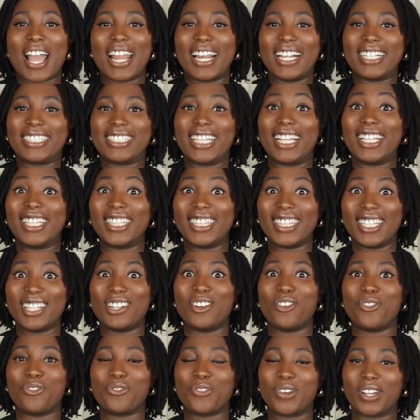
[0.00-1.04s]
and it's a
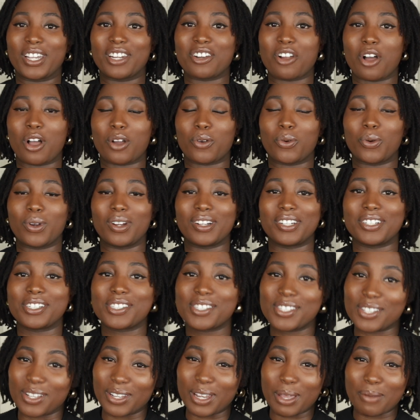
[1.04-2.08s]
little freaking awkward.
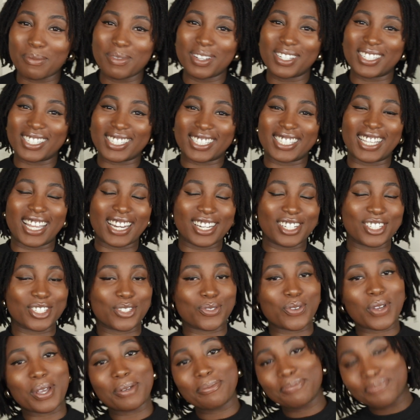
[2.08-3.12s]
So let me just get
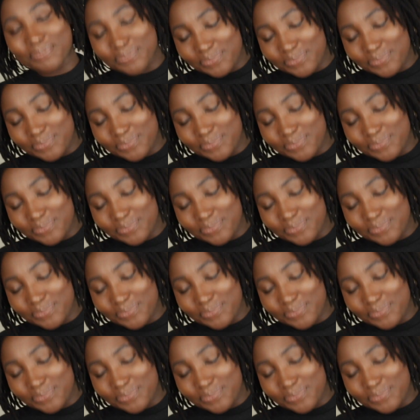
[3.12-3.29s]
into it.